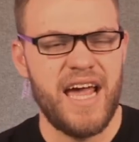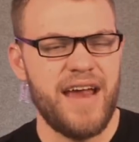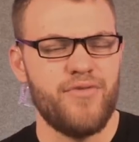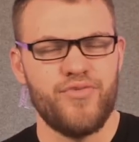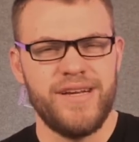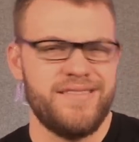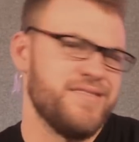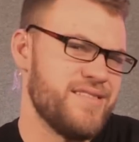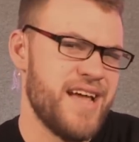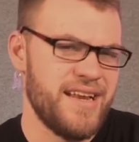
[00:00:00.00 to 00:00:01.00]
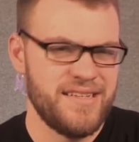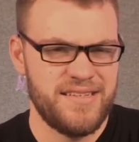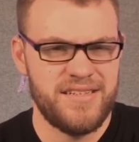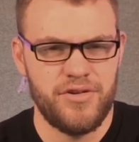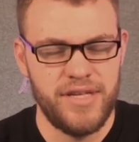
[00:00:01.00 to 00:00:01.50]
reasons, not
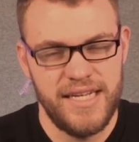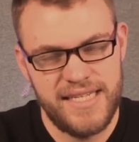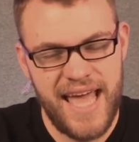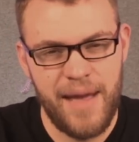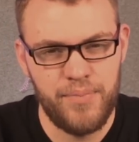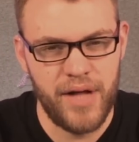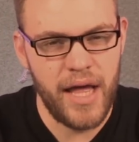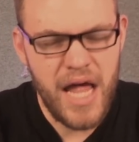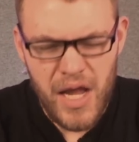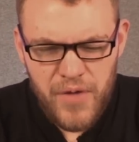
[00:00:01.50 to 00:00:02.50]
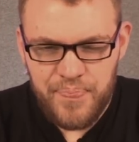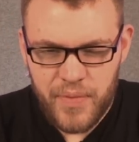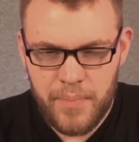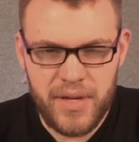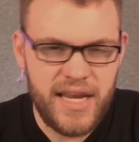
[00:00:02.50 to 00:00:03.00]
necessarily his gameplay.
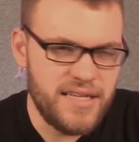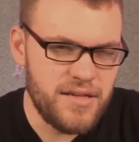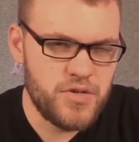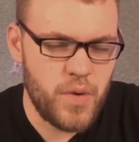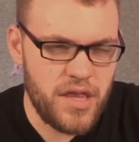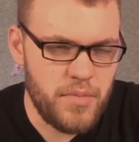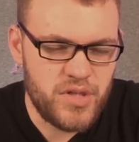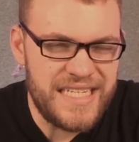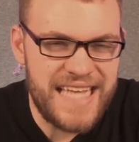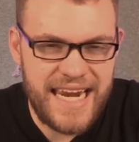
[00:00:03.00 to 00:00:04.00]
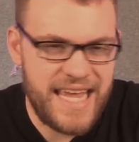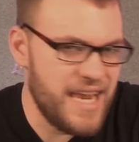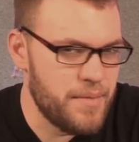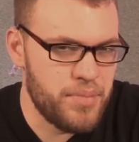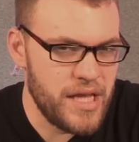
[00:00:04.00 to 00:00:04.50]
But Neslo is one of the most
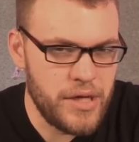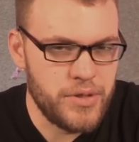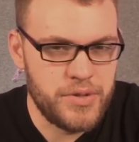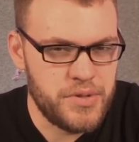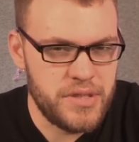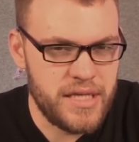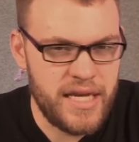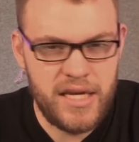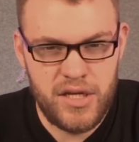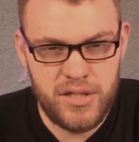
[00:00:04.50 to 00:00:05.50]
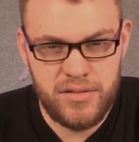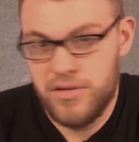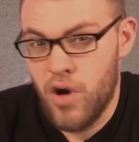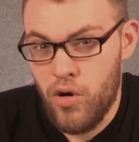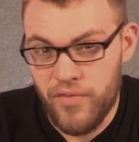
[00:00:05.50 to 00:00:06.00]
dedicated players in
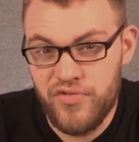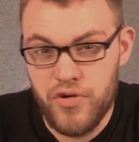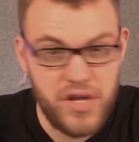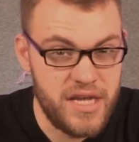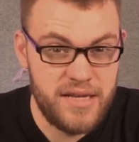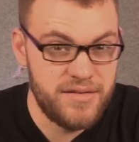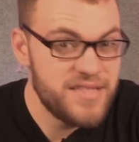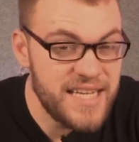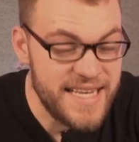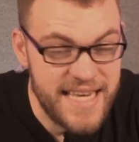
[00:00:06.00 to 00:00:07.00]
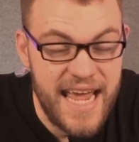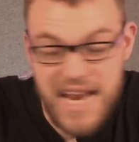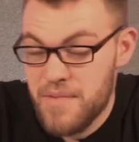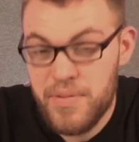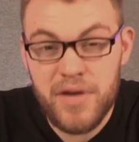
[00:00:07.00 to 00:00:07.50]
Call of Duty to date,
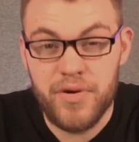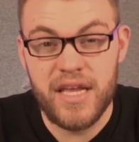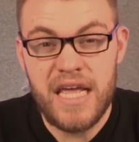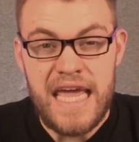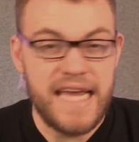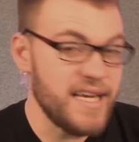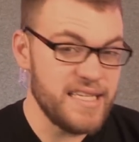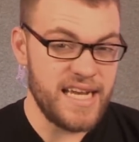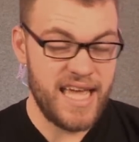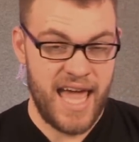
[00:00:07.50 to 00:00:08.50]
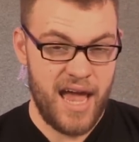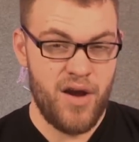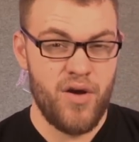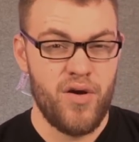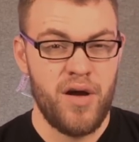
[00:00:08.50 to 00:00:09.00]
period. He doesn't
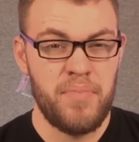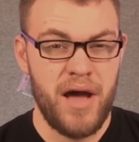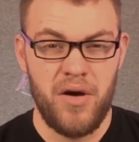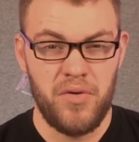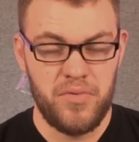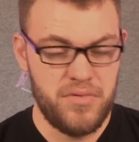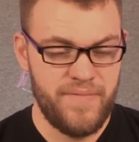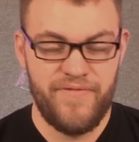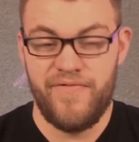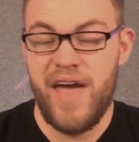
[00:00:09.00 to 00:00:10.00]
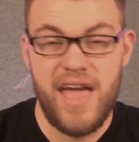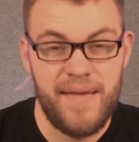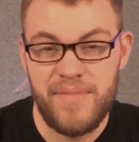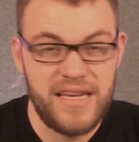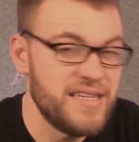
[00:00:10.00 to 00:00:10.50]
care about
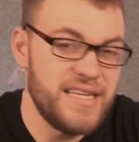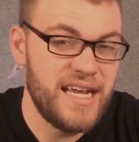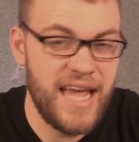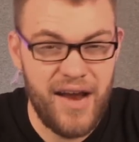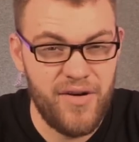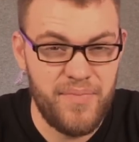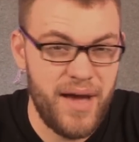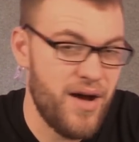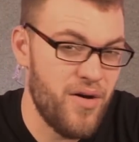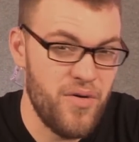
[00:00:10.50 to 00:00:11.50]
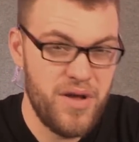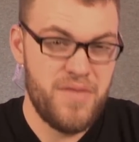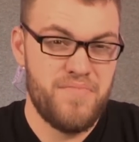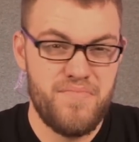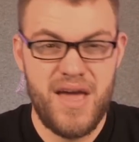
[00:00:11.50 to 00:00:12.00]
fame. He doesn't care about
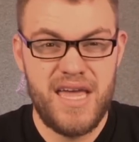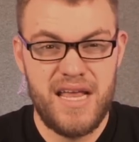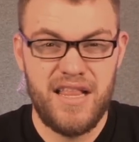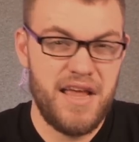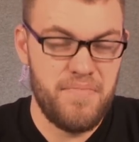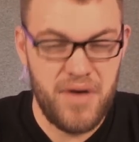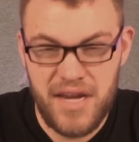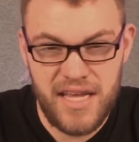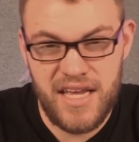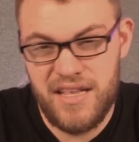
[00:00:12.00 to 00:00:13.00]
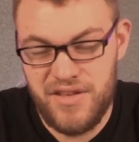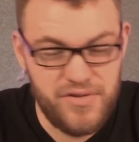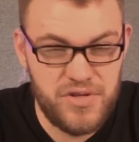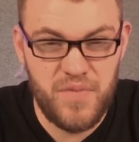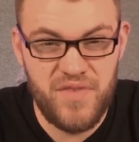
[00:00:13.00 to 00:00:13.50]
making like money on
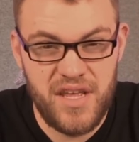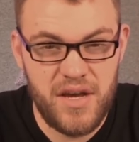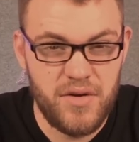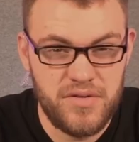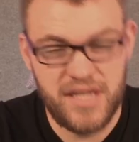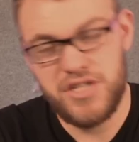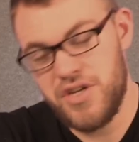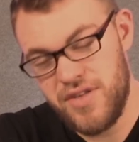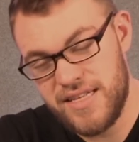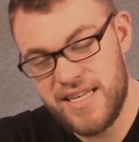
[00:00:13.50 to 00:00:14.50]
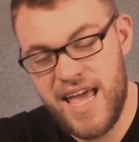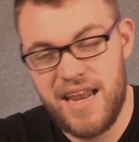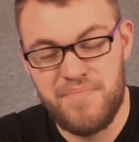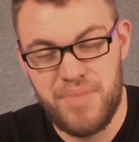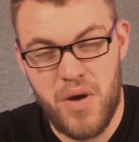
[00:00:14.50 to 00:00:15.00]
YouTube videos. Like, sure, that's an
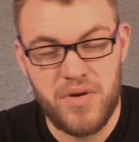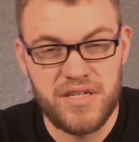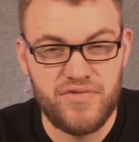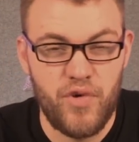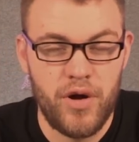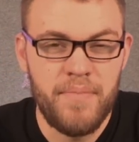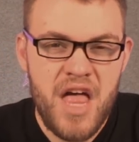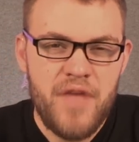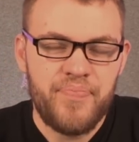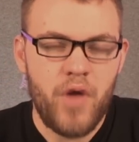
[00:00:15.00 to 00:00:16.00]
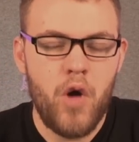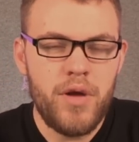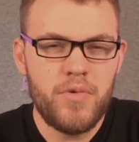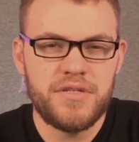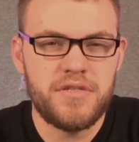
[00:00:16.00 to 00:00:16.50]
added bonus for him. All he
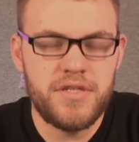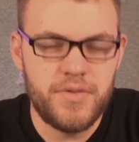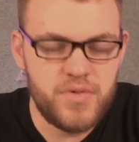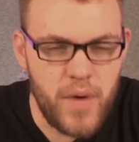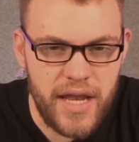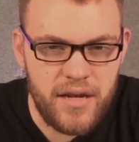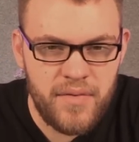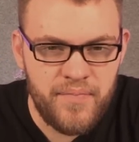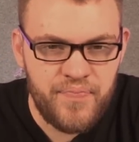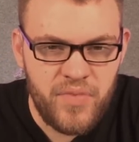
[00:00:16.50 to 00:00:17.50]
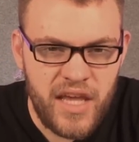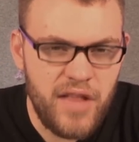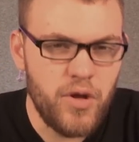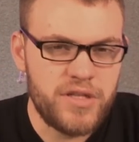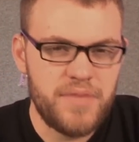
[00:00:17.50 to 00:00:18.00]
wants to do is win. He
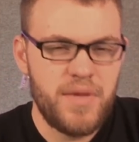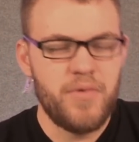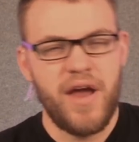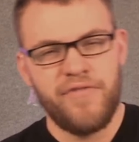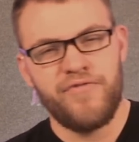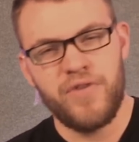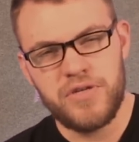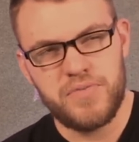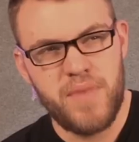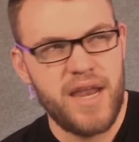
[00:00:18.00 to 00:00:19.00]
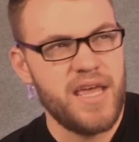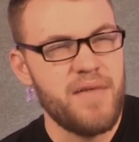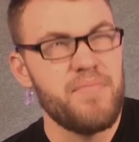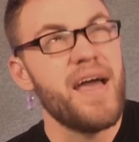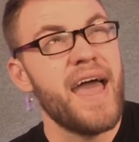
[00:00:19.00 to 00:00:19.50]
looked at me when I first met
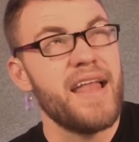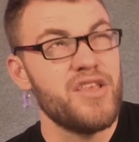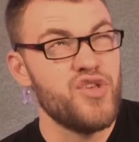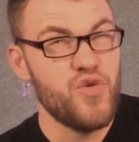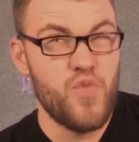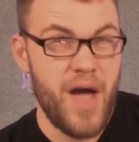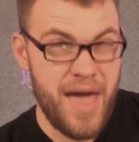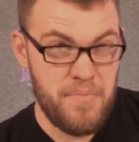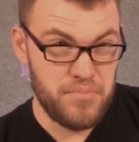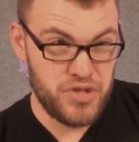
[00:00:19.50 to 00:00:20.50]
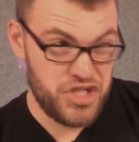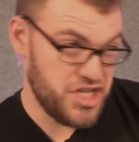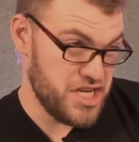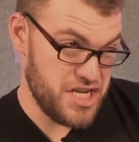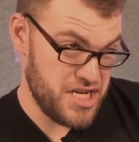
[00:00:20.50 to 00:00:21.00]
him at UMG
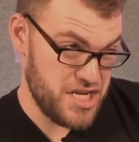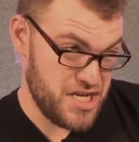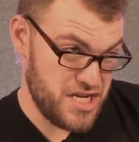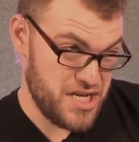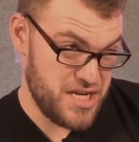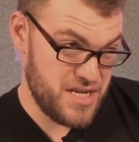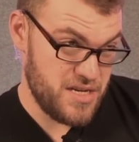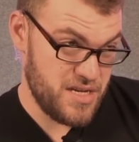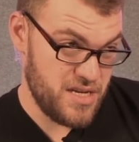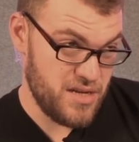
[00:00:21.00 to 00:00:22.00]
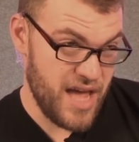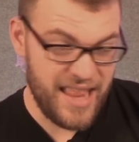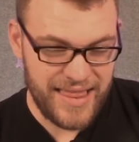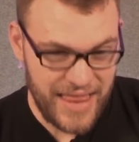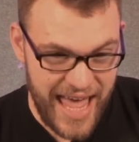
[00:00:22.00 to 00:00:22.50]

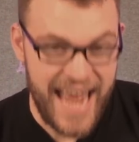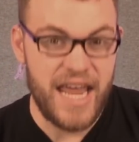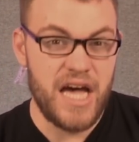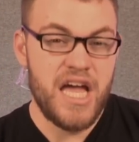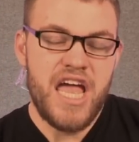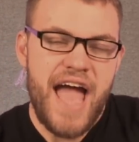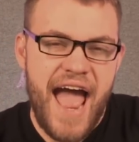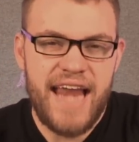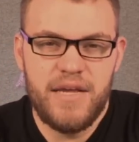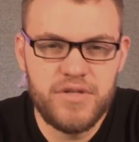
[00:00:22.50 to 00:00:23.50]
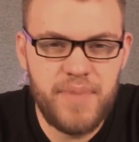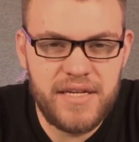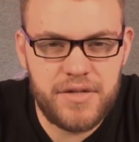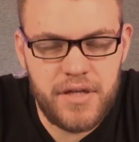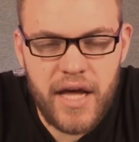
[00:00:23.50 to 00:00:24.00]
Atlanta, and he was
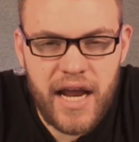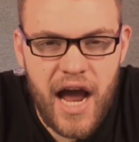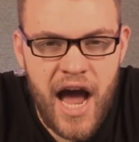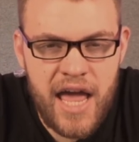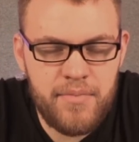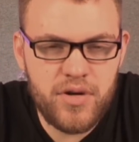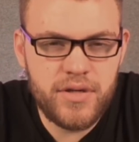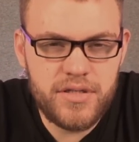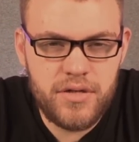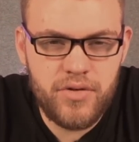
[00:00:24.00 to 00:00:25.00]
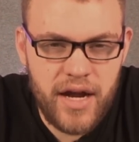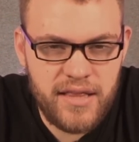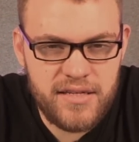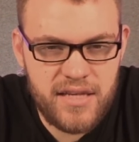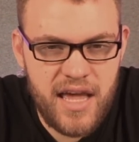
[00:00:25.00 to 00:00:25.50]
basically like, I am going to grind
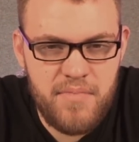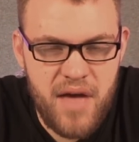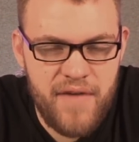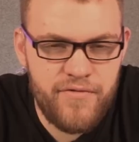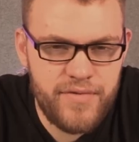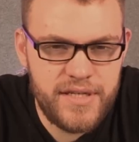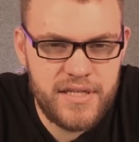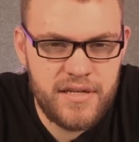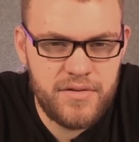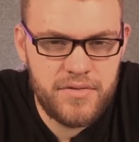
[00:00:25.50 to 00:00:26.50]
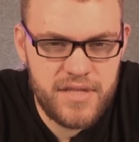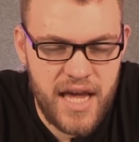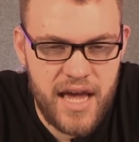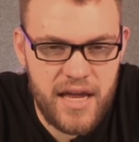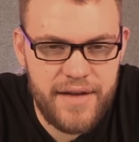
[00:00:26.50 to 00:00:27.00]
this game every single
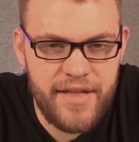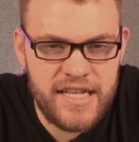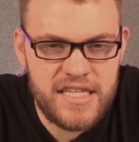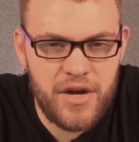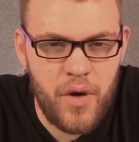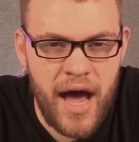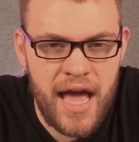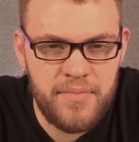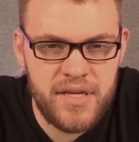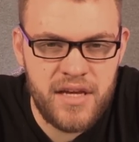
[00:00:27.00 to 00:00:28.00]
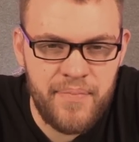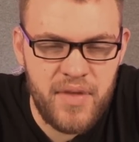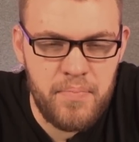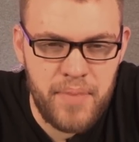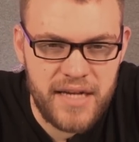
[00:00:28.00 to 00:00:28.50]
day until I become the
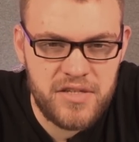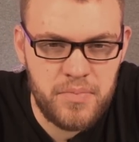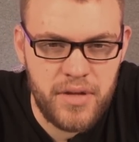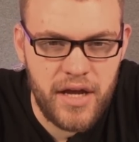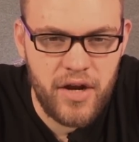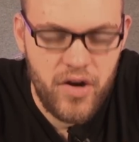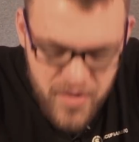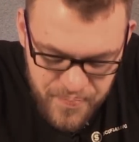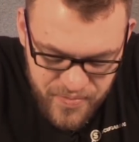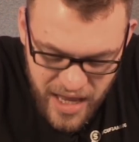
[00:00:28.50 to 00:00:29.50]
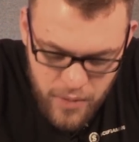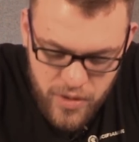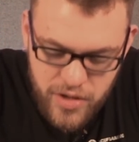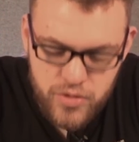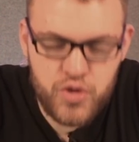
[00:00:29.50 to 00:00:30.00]
best player. And
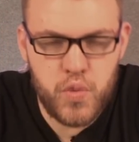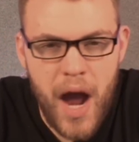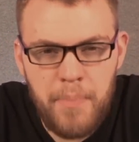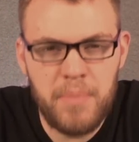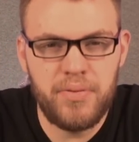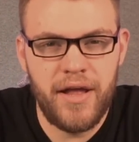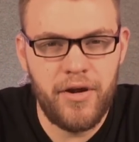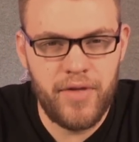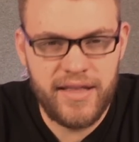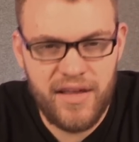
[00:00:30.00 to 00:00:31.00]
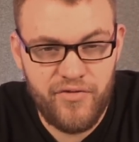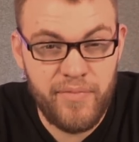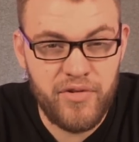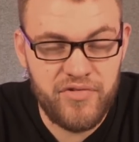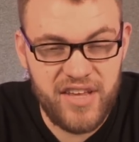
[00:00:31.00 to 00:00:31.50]
when you drop a player like that from
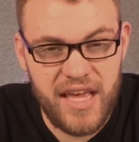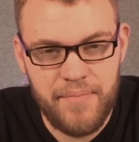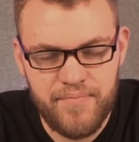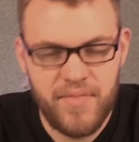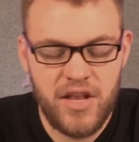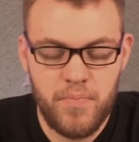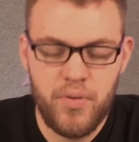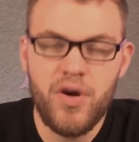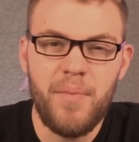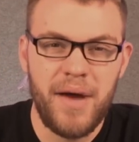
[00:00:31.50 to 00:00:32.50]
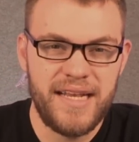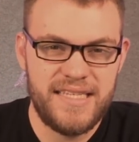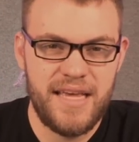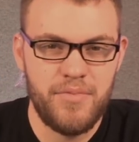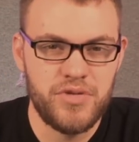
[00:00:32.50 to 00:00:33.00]
your team, and you put him on a
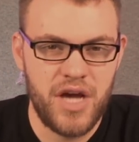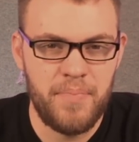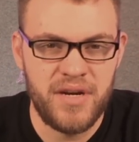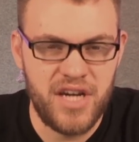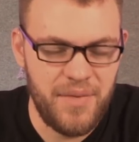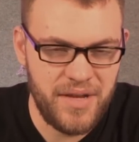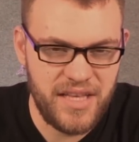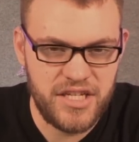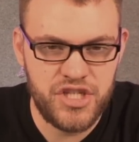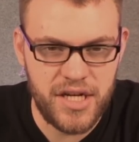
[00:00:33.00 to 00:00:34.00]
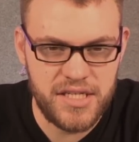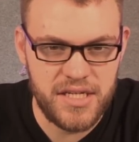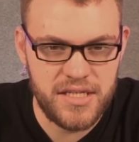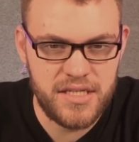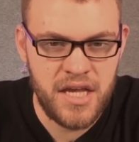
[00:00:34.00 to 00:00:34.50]
team who's up and coming like
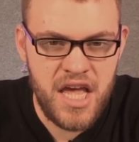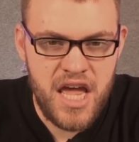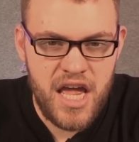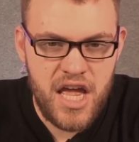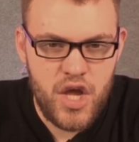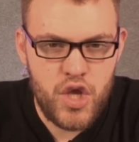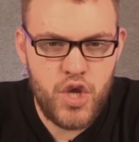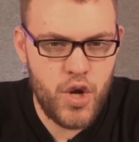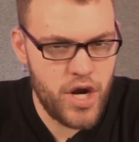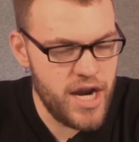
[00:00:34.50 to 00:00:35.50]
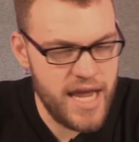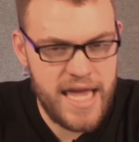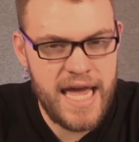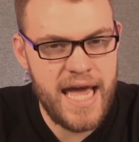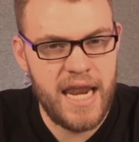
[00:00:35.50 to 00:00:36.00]
Justice, you're going to
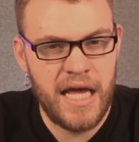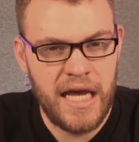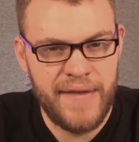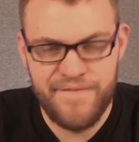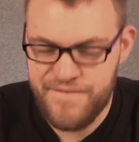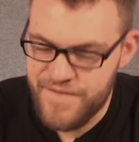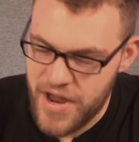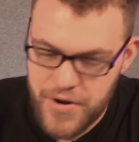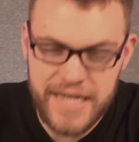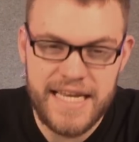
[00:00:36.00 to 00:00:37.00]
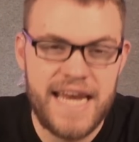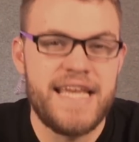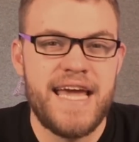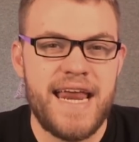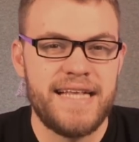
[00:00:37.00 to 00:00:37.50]
get a very
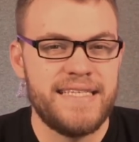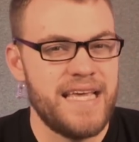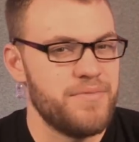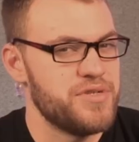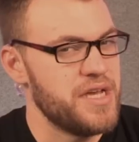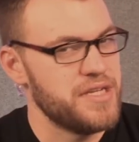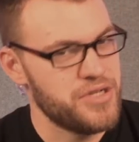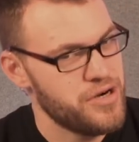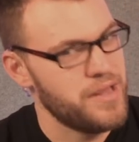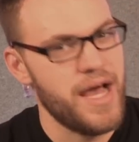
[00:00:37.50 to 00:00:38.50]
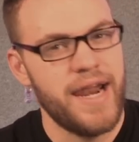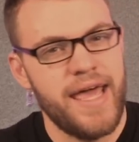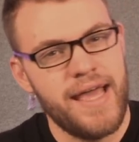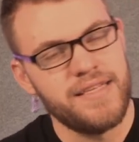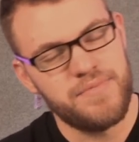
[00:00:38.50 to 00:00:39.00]
dedicated team who's going to turn a lot of
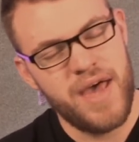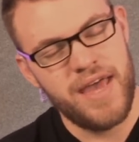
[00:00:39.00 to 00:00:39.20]
heads, Matt.